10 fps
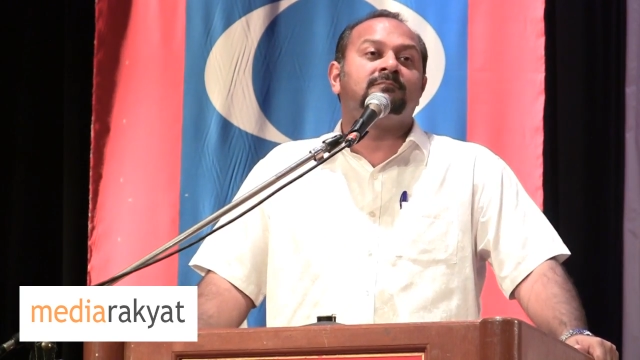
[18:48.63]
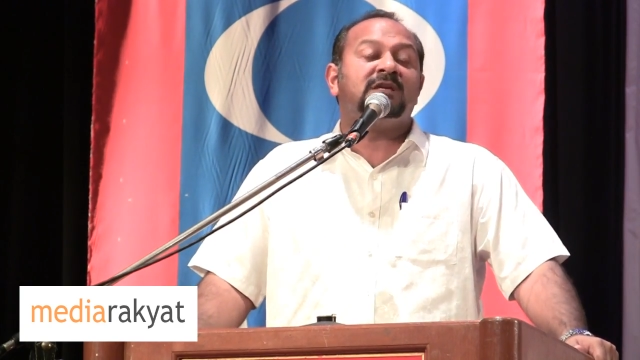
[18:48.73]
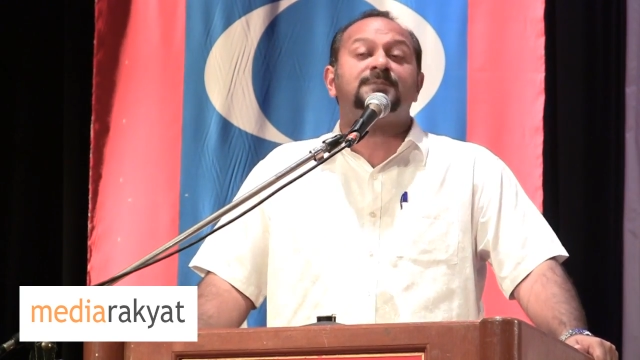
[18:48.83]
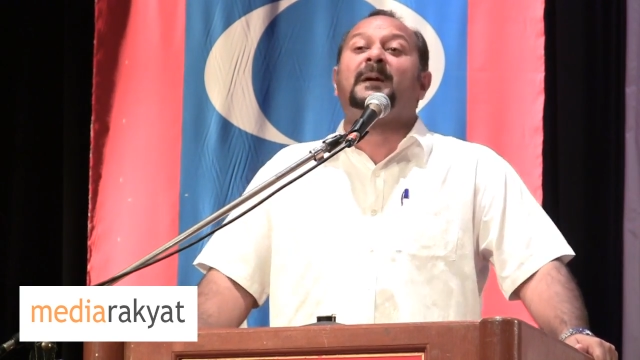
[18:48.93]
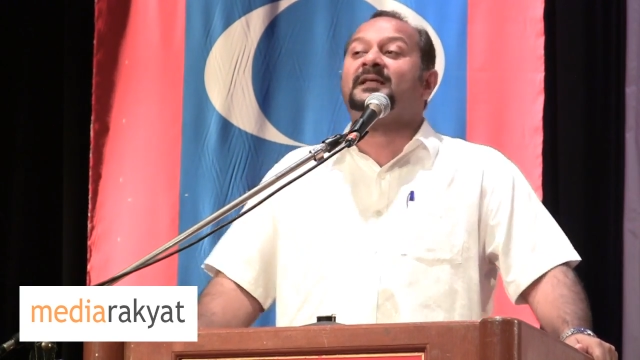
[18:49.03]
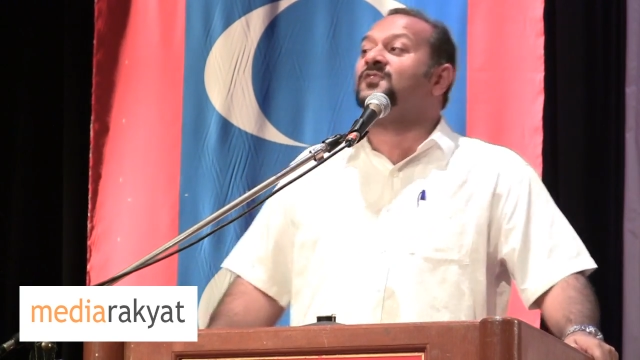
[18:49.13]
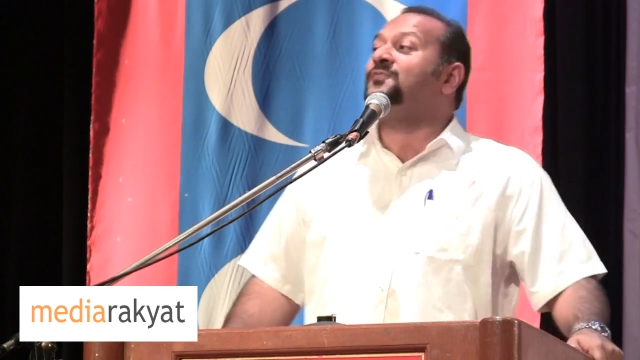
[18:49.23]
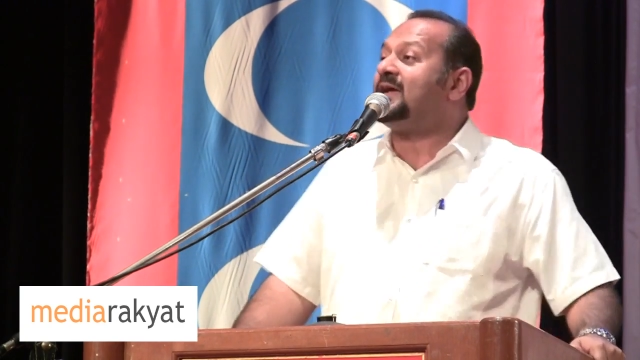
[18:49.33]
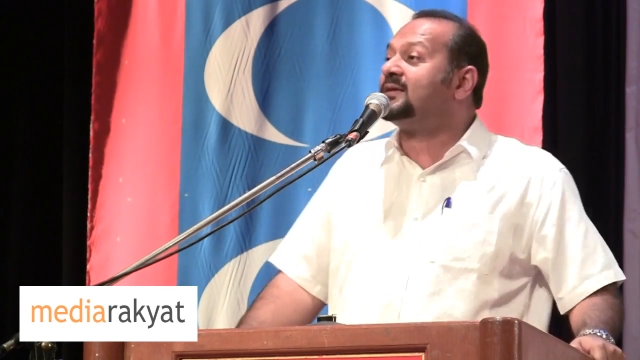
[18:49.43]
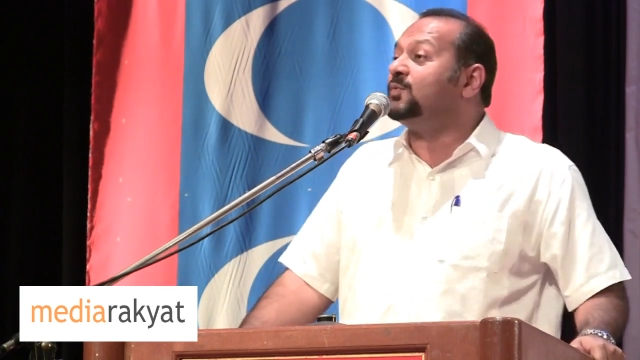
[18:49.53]
despite
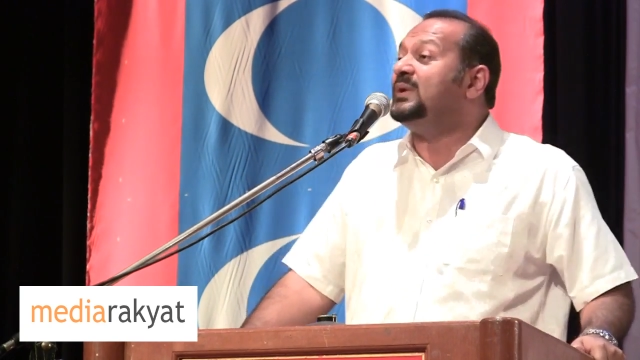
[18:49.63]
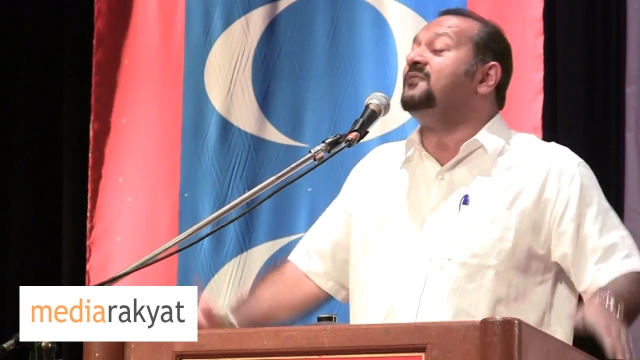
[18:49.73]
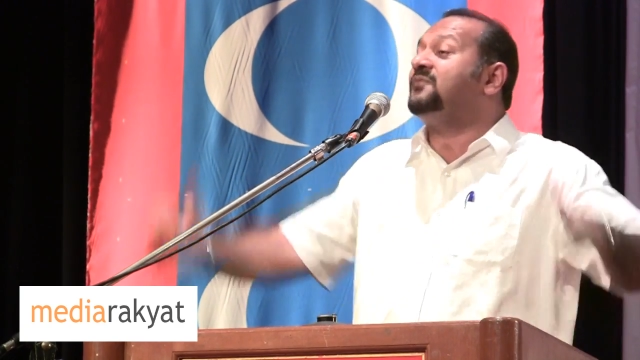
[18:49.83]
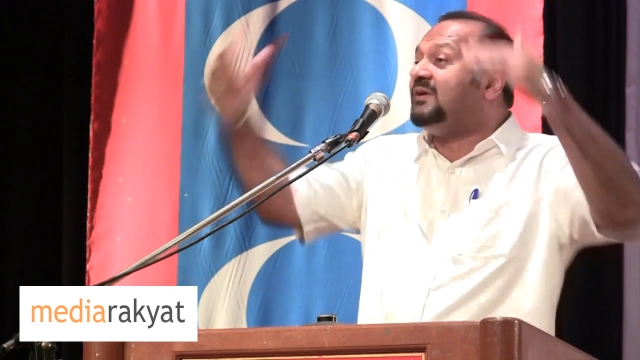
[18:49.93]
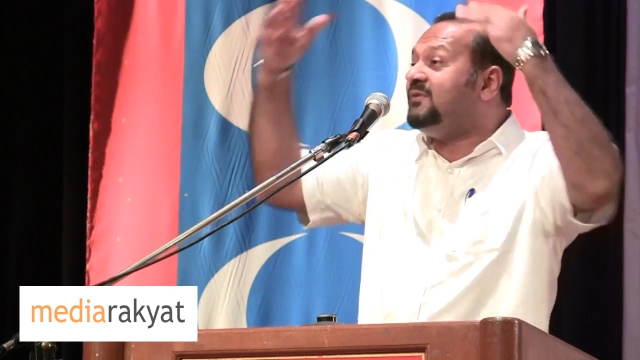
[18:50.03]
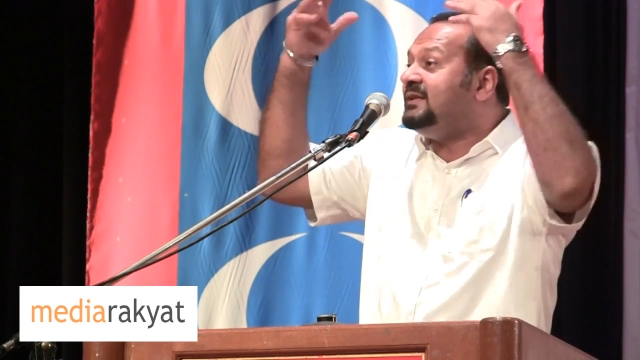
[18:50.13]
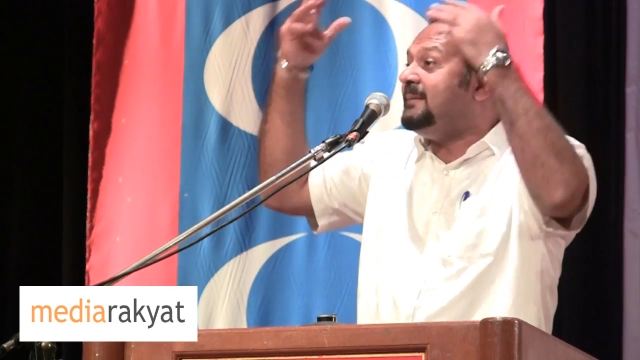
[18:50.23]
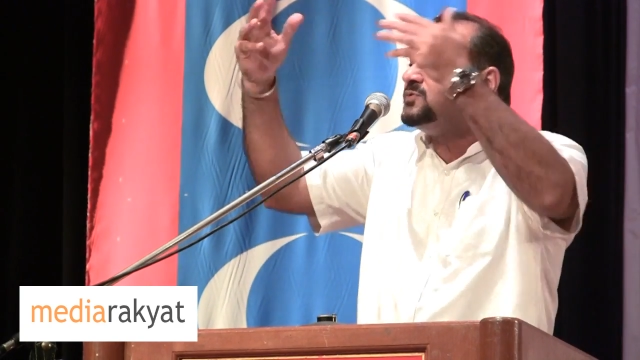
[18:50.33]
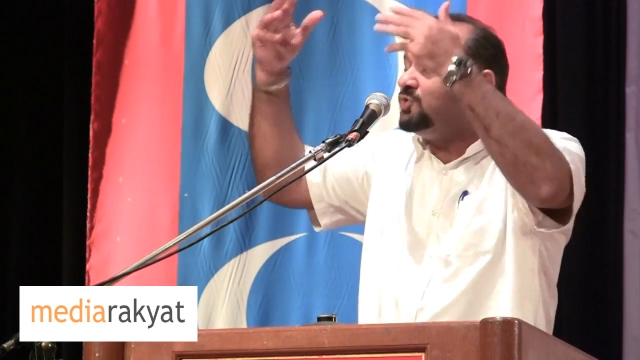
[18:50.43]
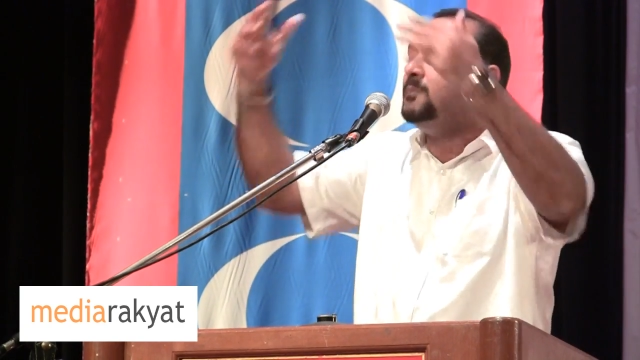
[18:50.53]
the fact we have given
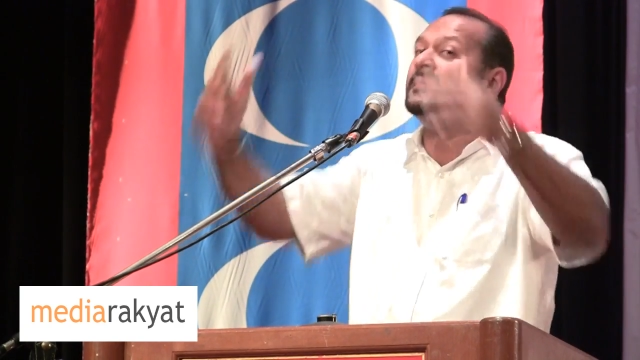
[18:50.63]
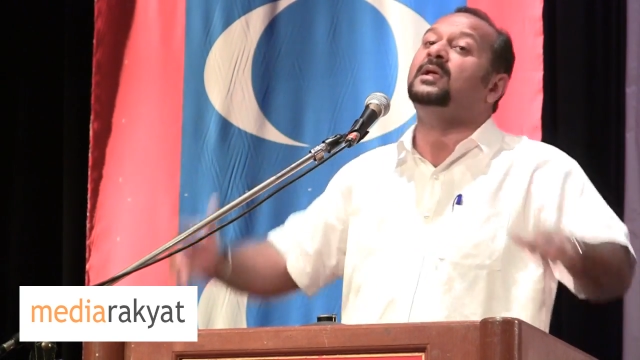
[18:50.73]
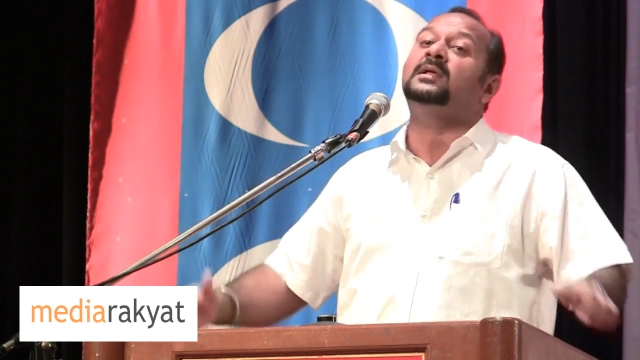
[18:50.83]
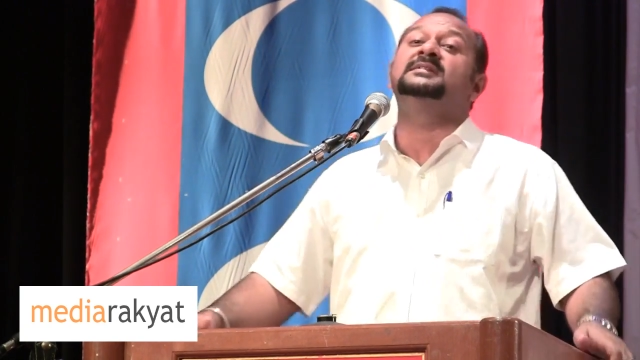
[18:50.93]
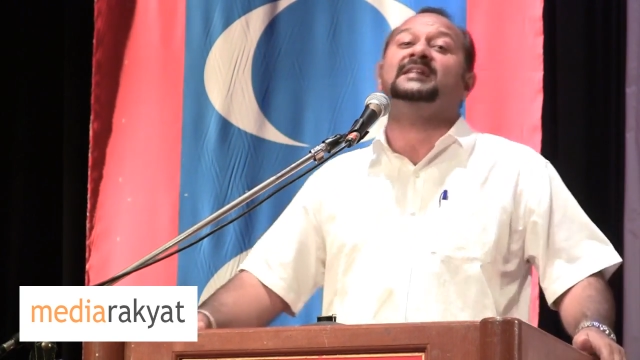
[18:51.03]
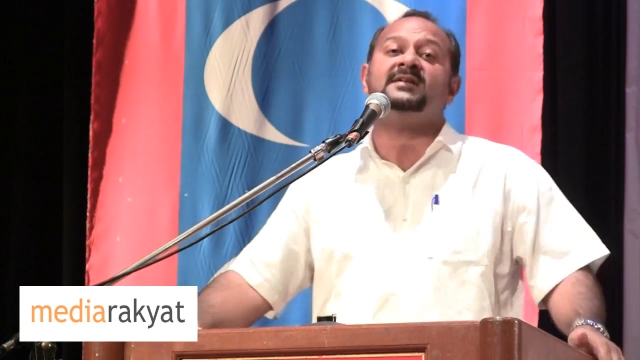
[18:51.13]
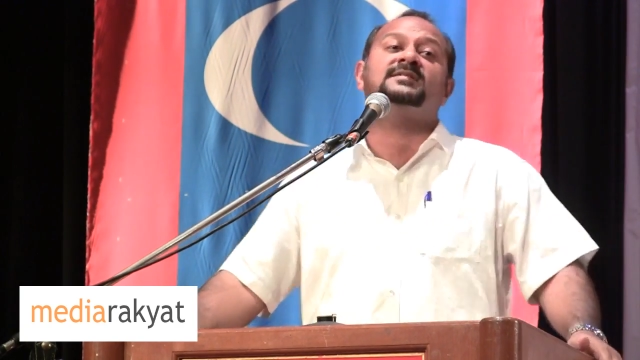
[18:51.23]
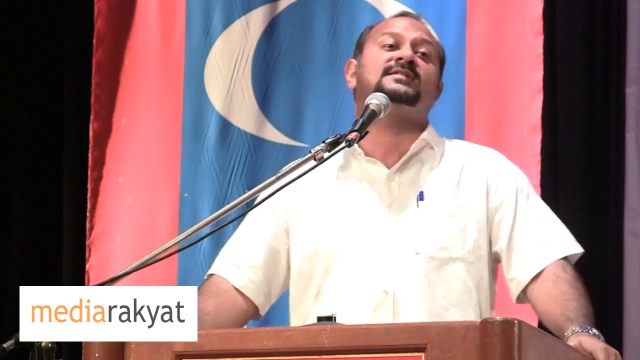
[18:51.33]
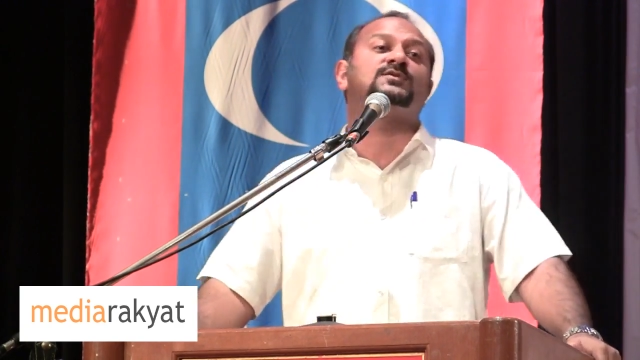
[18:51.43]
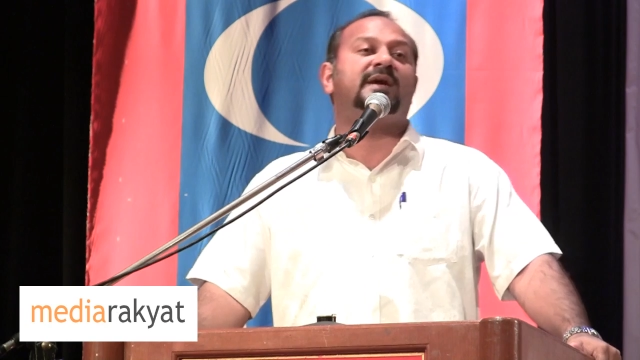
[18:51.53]
them so many
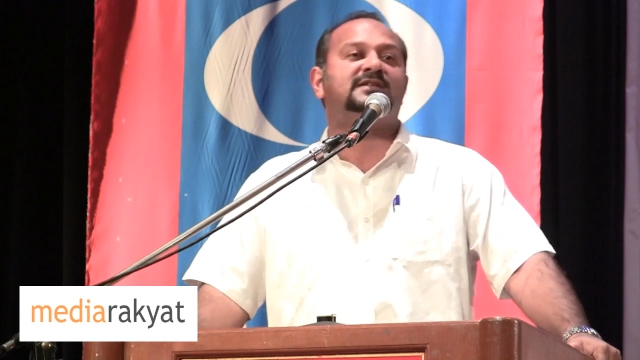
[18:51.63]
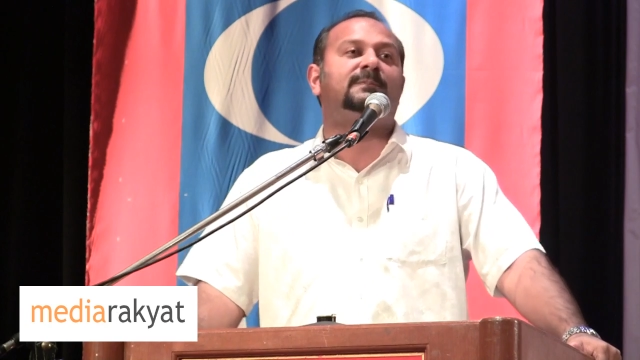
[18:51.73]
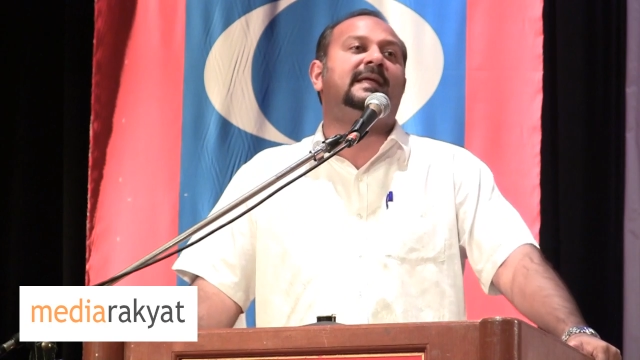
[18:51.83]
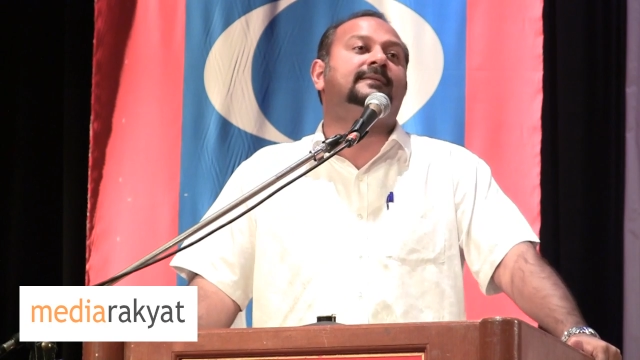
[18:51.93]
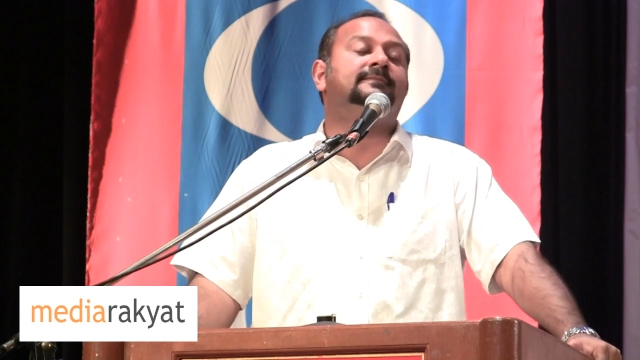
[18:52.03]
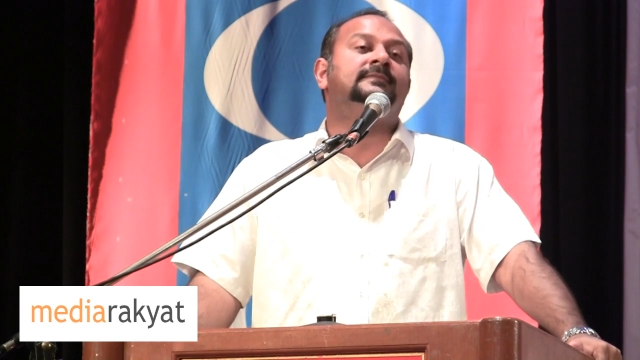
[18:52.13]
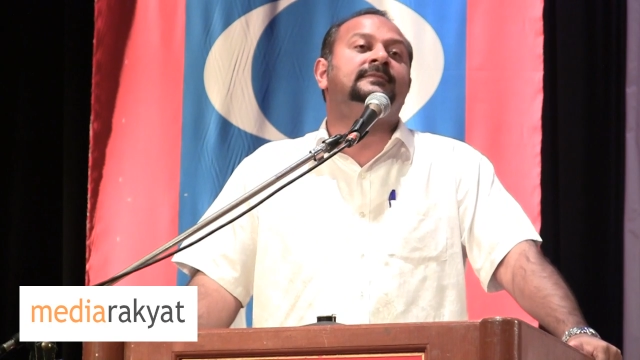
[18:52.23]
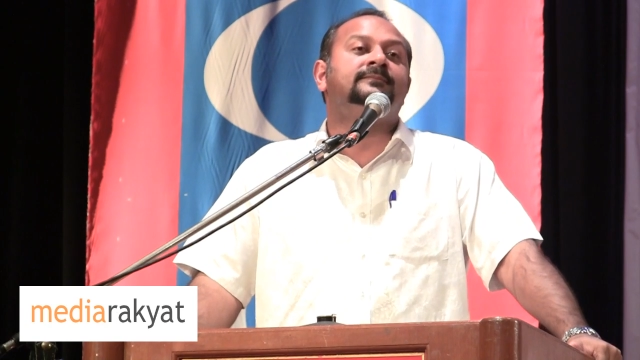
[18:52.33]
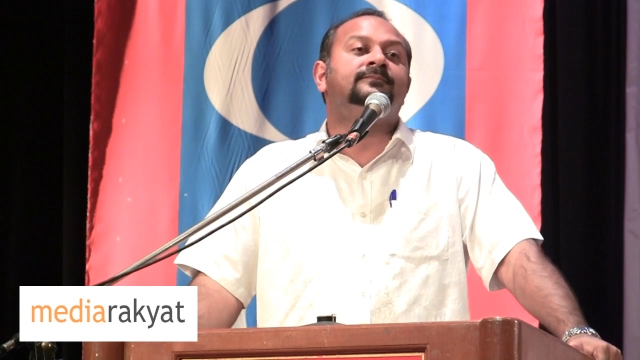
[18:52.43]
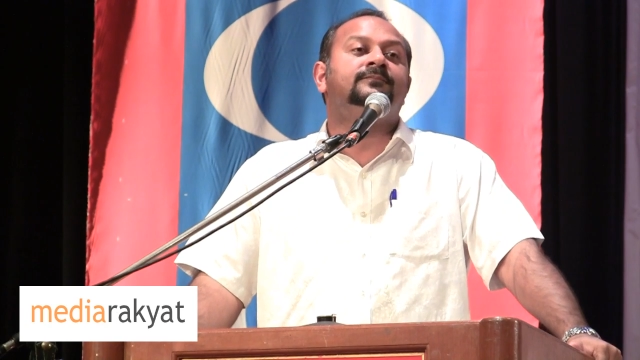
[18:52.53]
chances to explain,